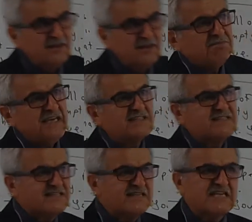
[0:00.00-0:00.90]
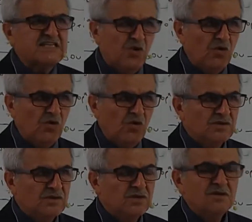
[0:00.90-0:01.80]
being successful
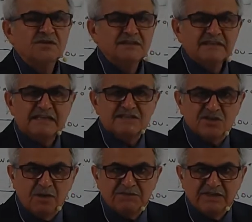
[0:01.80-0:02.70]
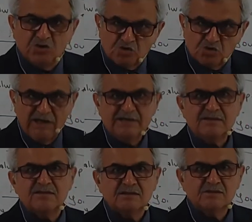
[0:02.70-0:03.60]
in something you tried,
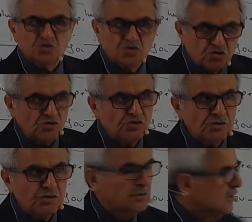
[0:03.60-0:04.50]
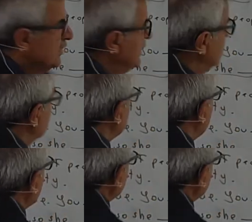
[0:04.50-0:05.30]
you took. And